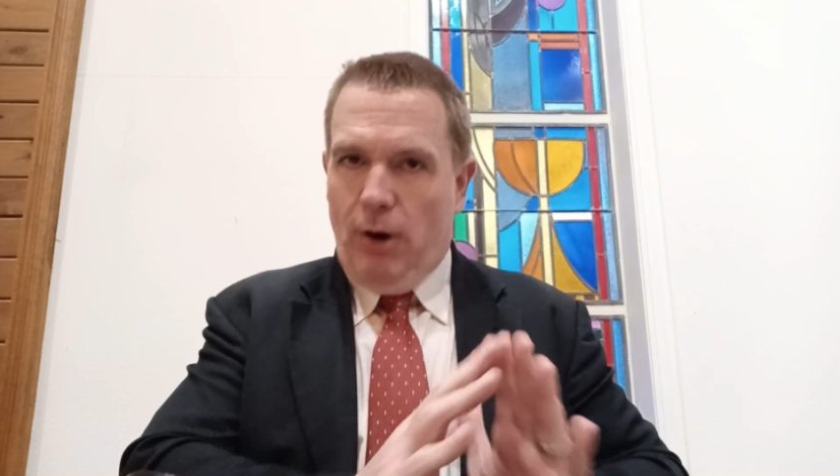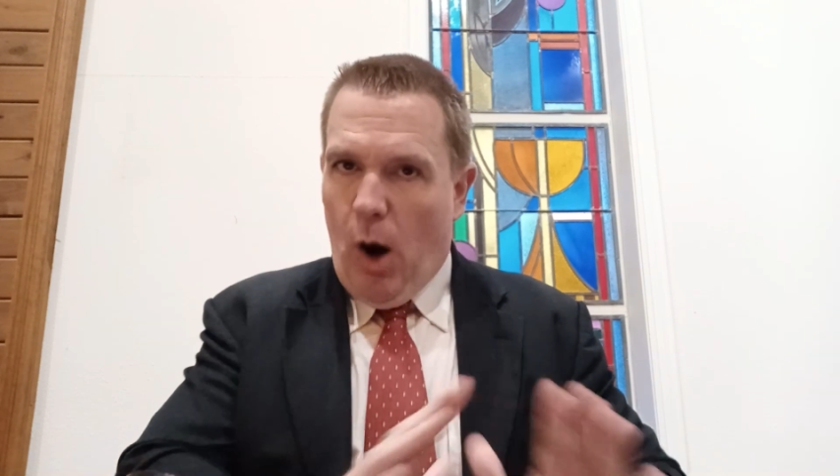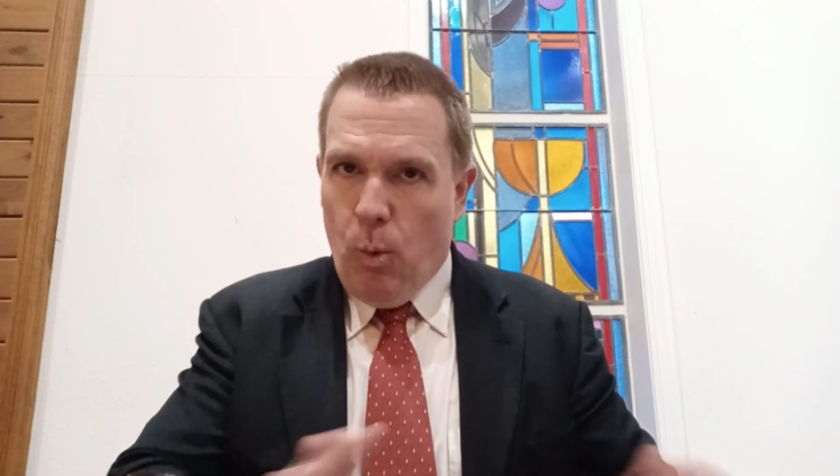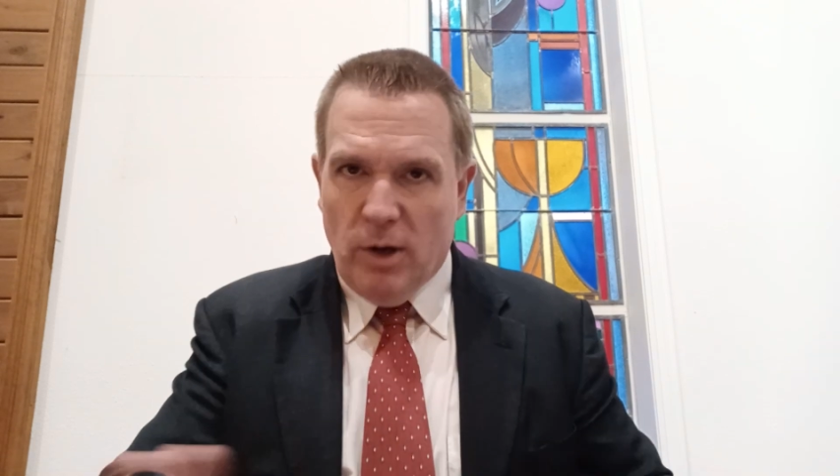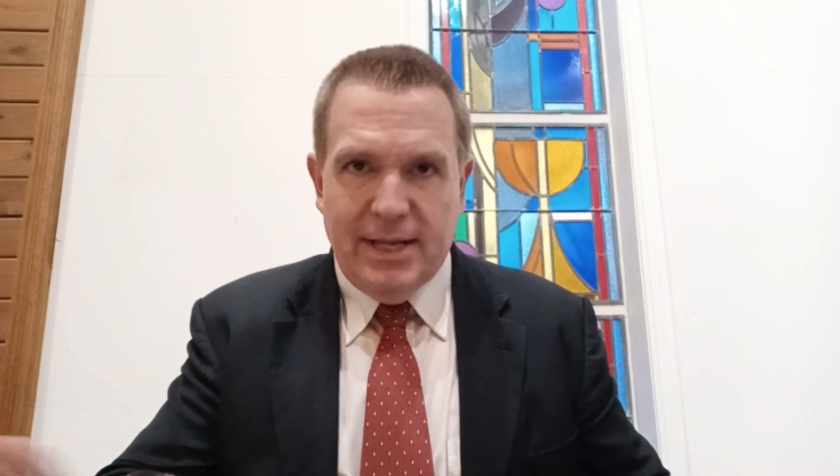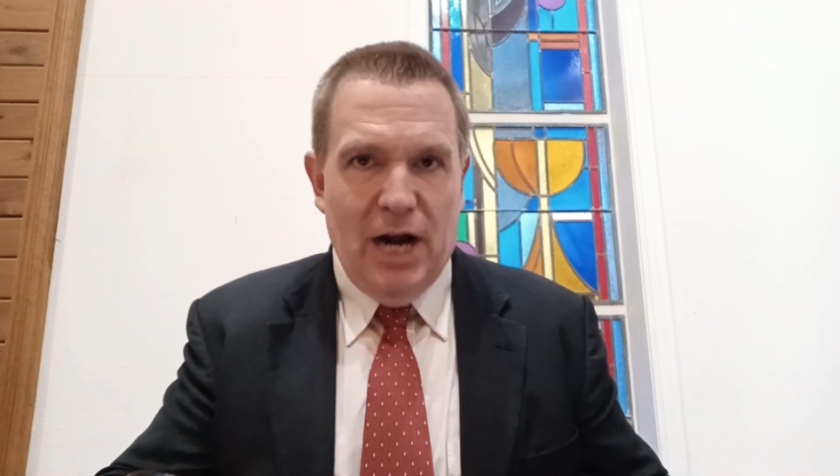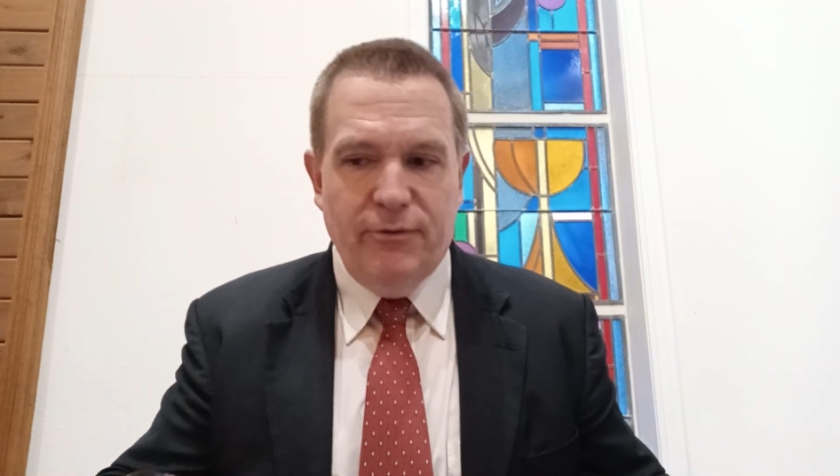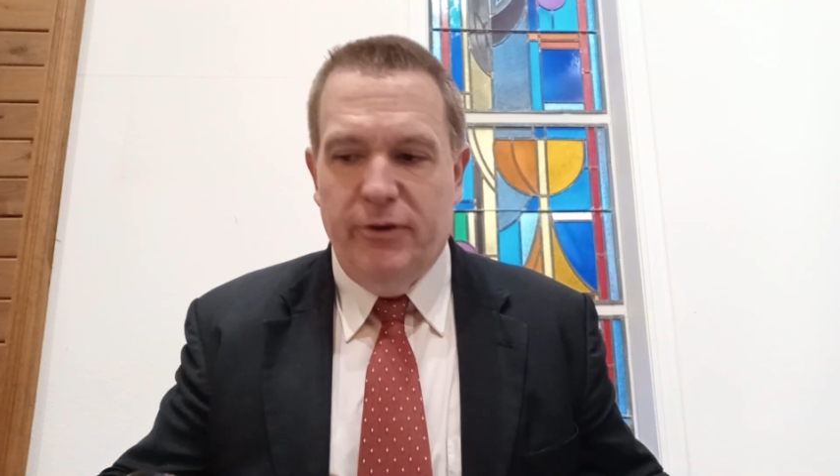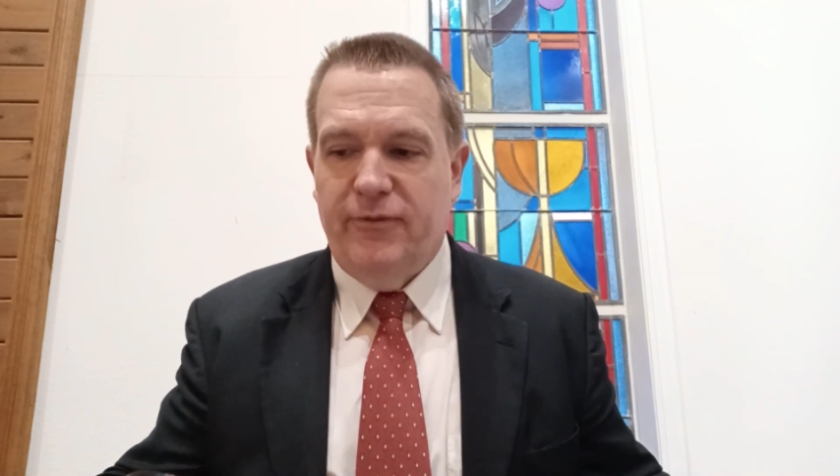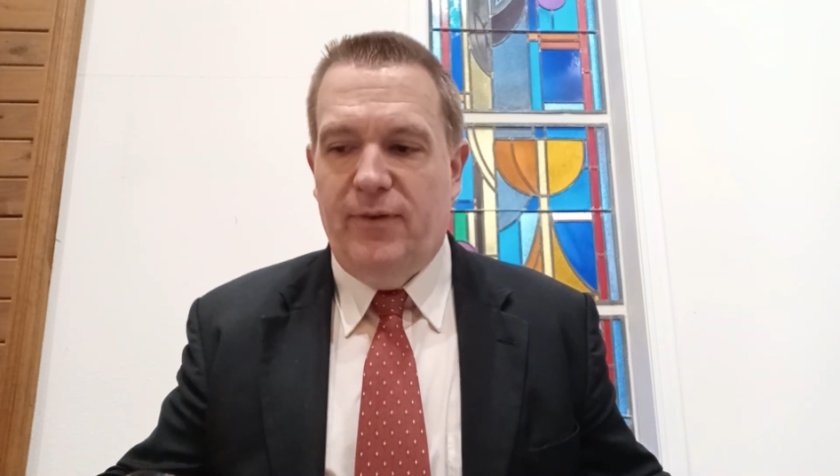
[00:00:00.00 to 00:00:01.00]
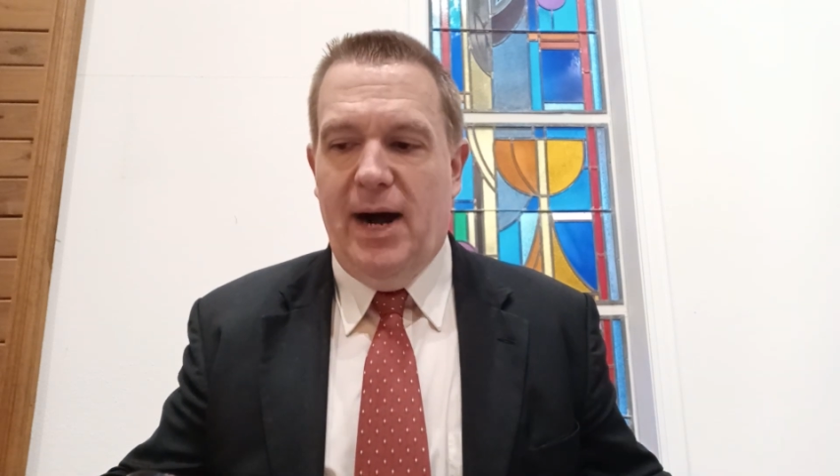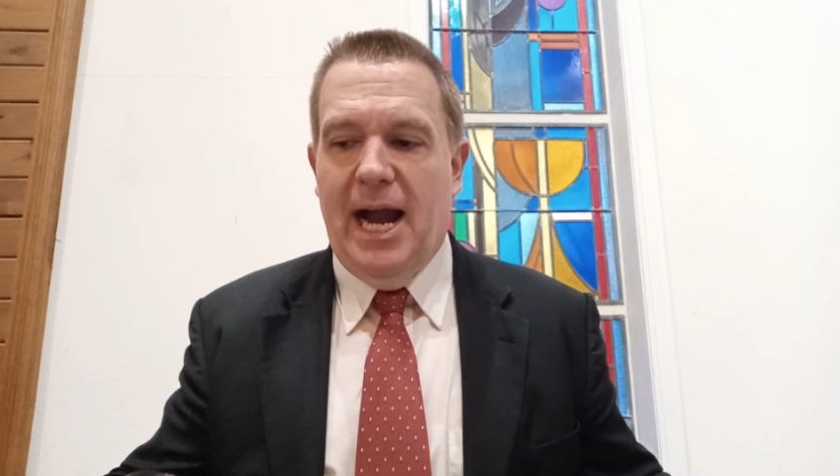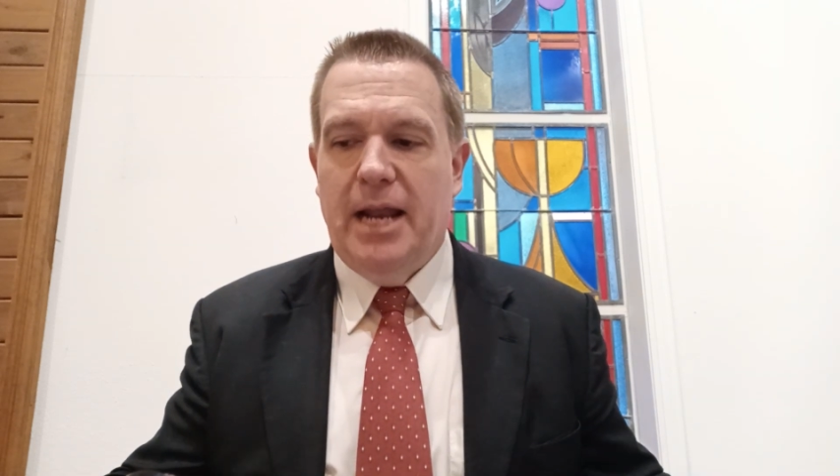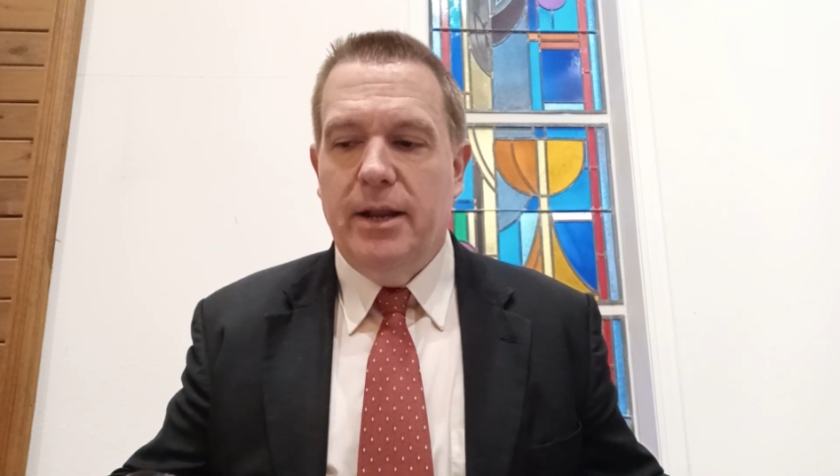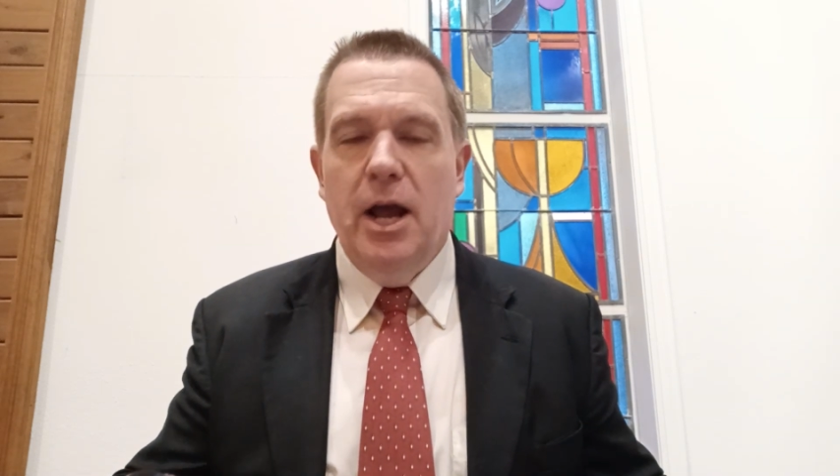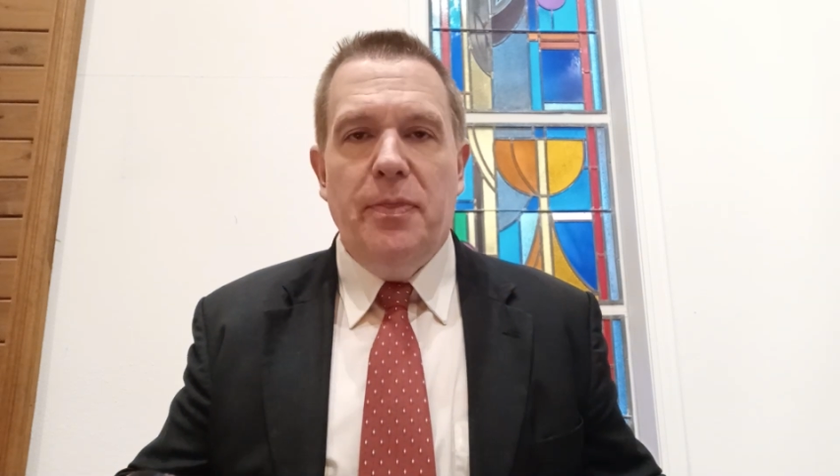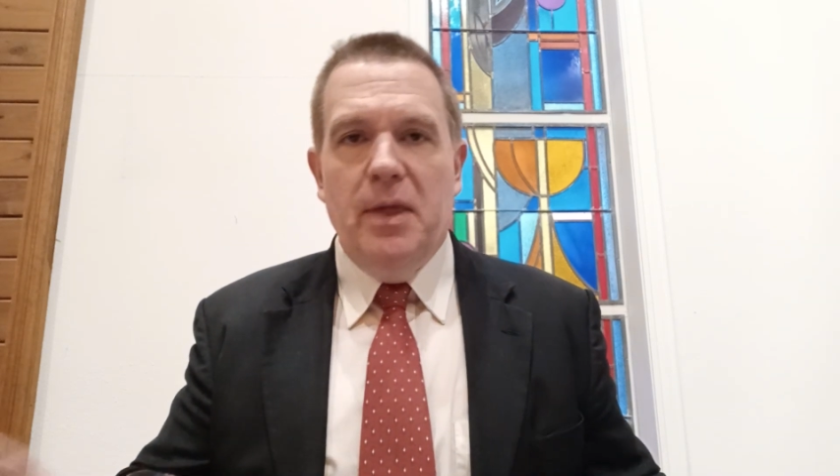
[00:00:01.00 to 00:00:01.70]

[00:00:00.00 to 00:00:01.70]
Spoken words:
all worked out just fine,